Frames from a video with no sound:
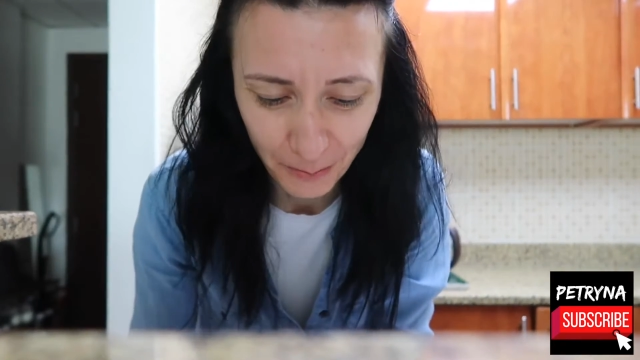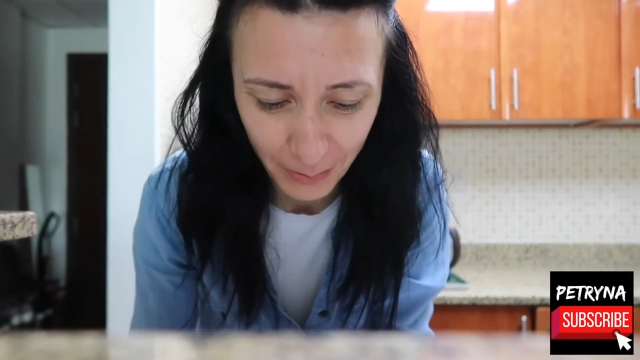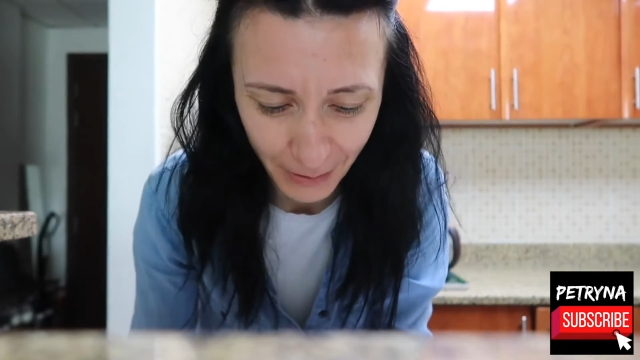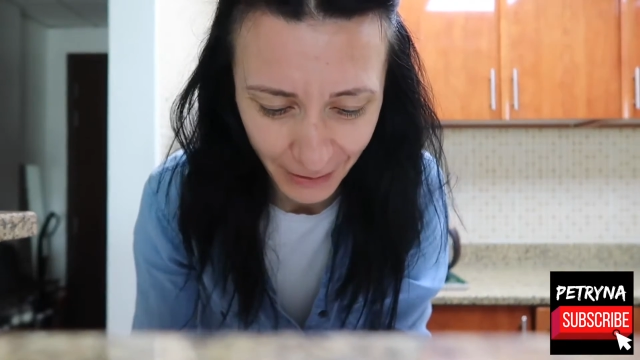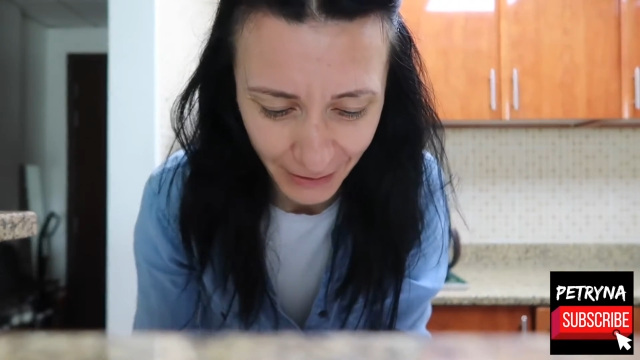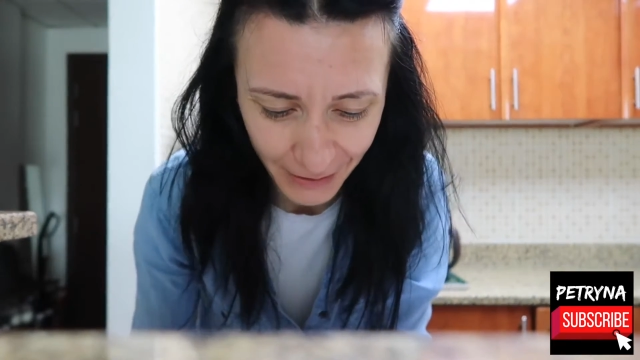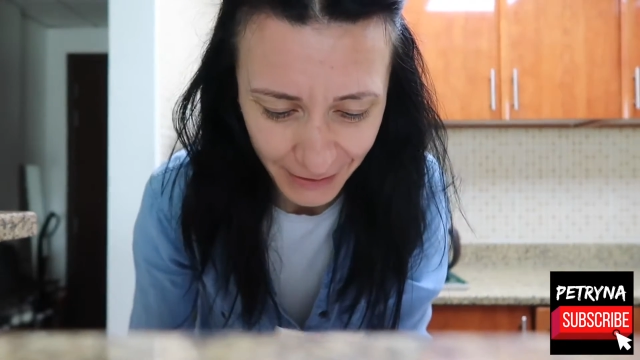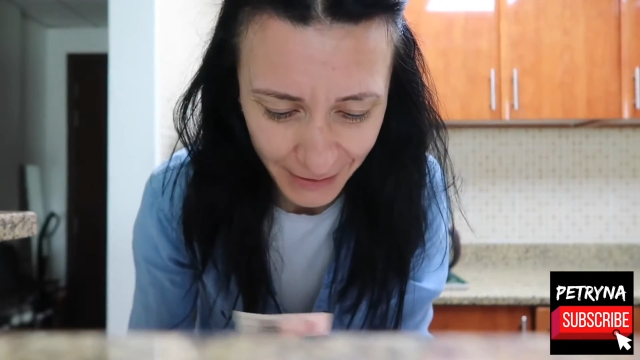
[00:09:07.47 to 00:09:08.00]

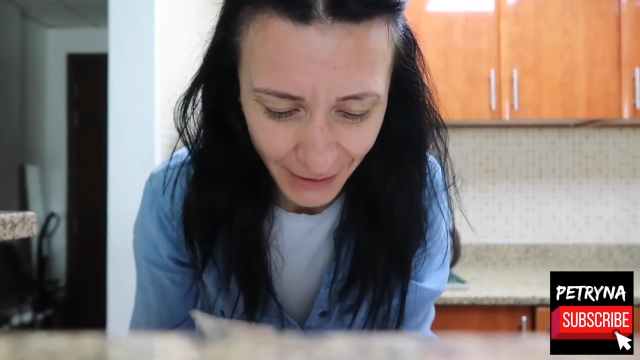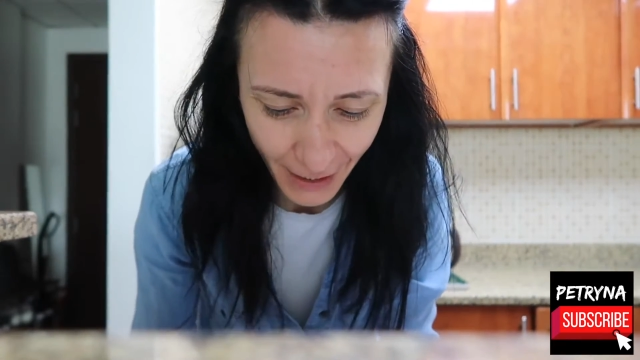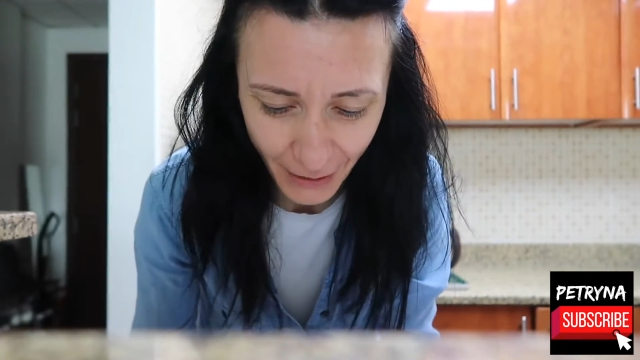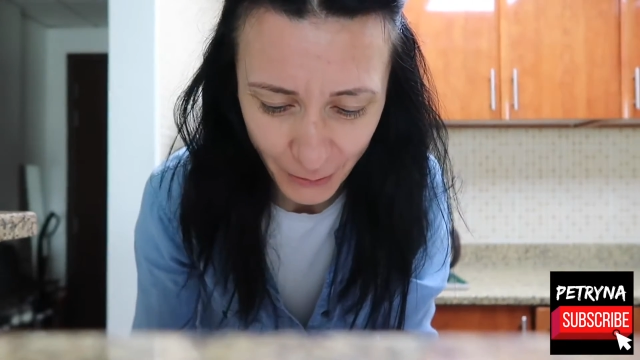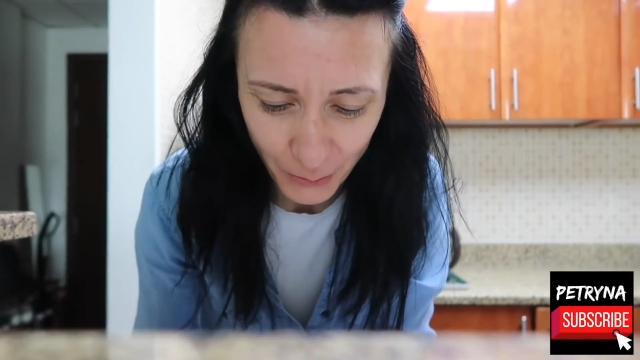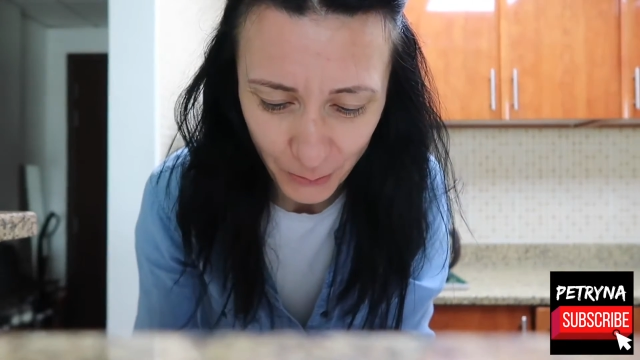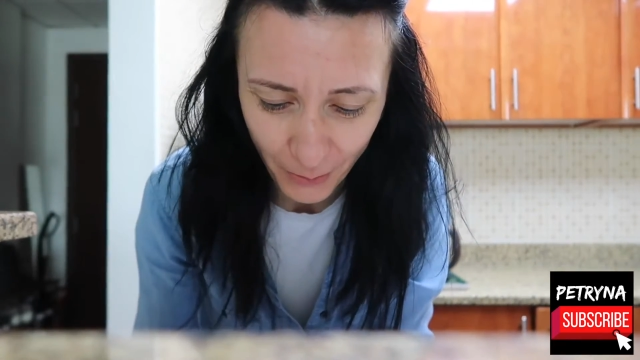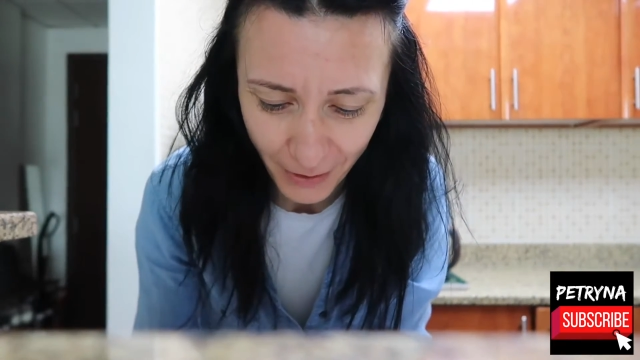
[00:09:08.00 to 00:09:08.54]
but I
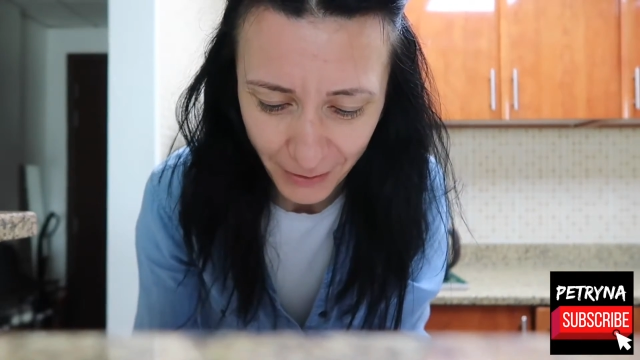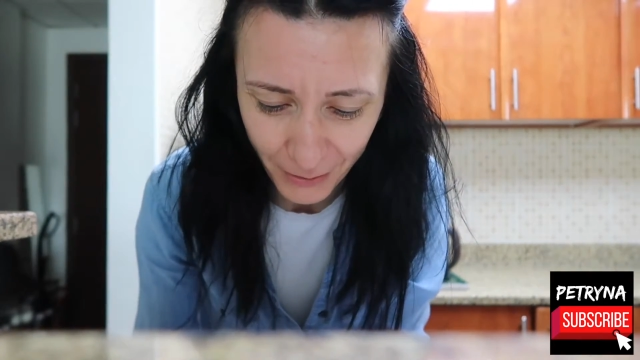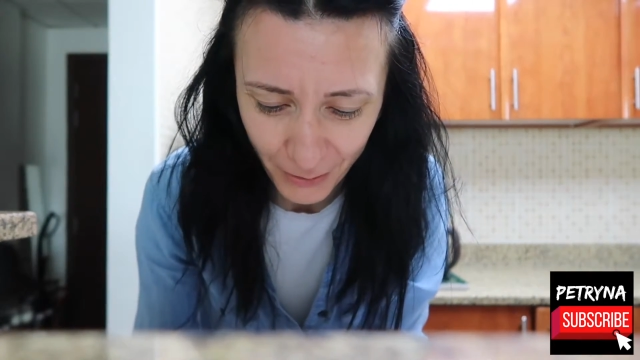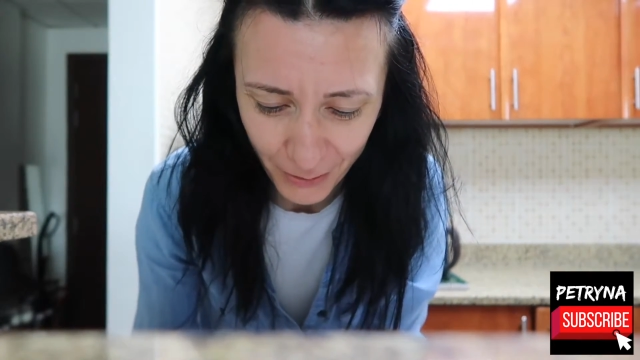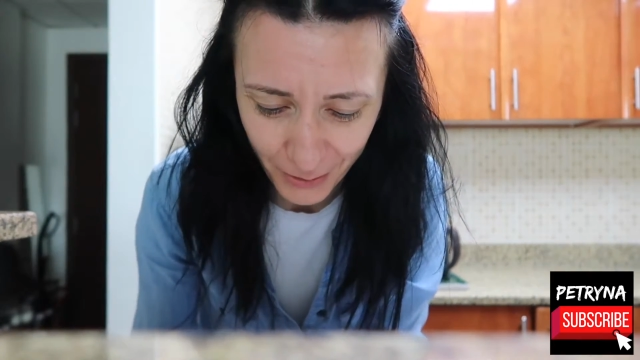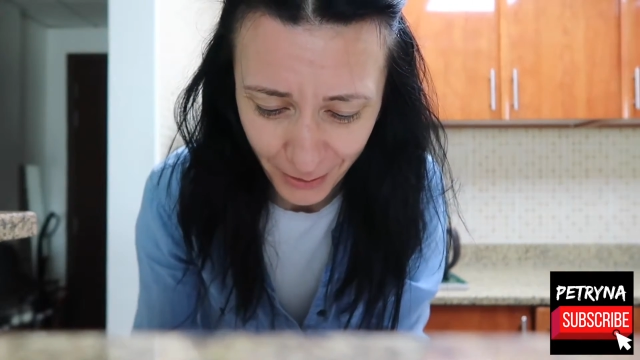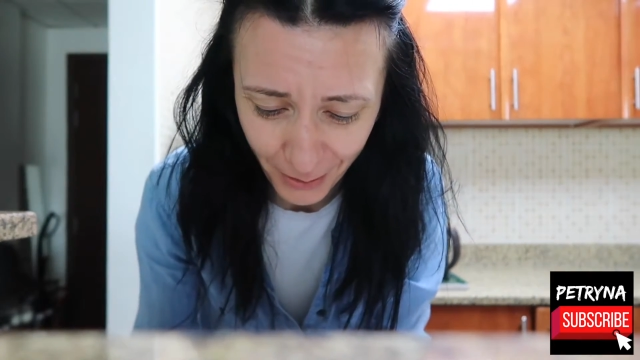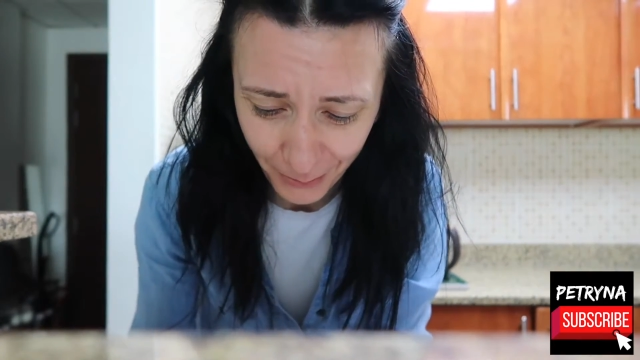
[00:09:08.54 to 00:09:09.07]
do want to
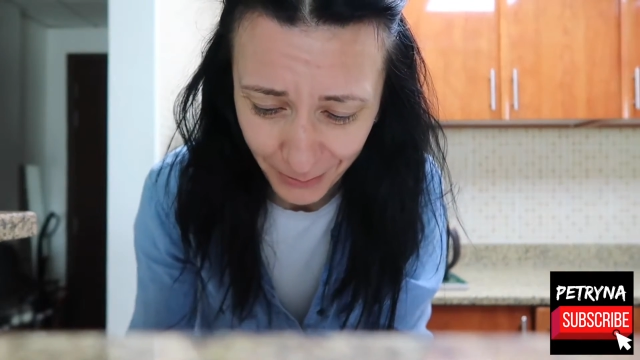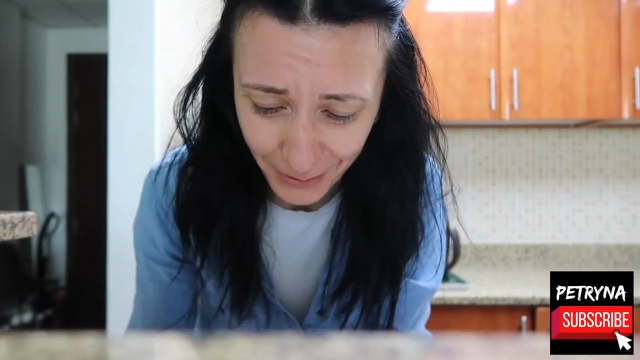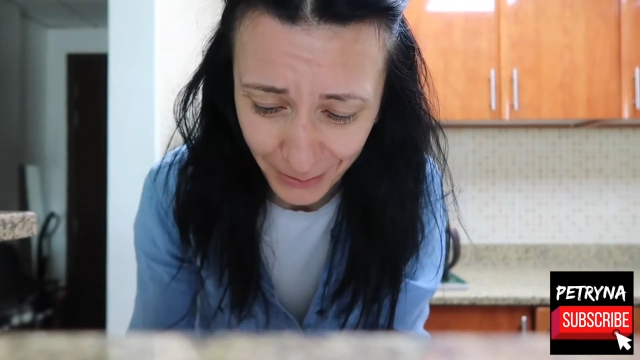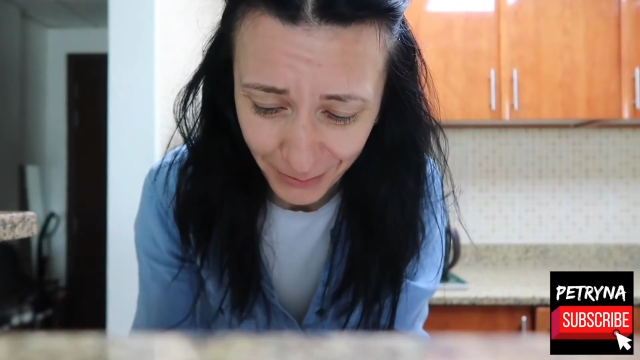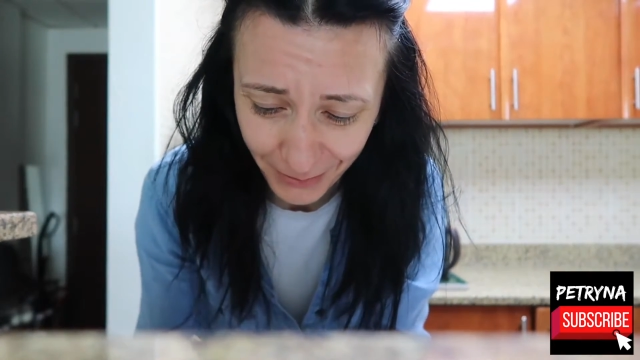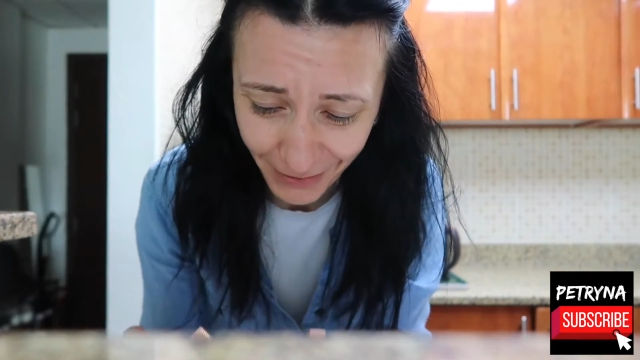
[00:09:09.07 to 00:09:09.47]
share with you